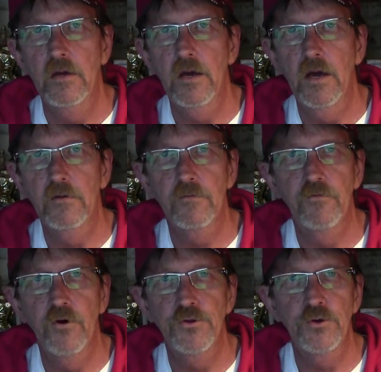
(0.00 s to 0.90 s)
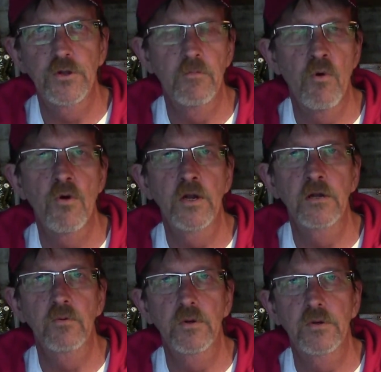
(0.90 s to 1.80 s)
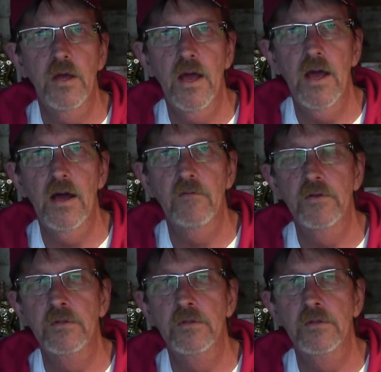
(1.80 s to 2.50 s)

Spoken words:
at 4:30 in the morning would have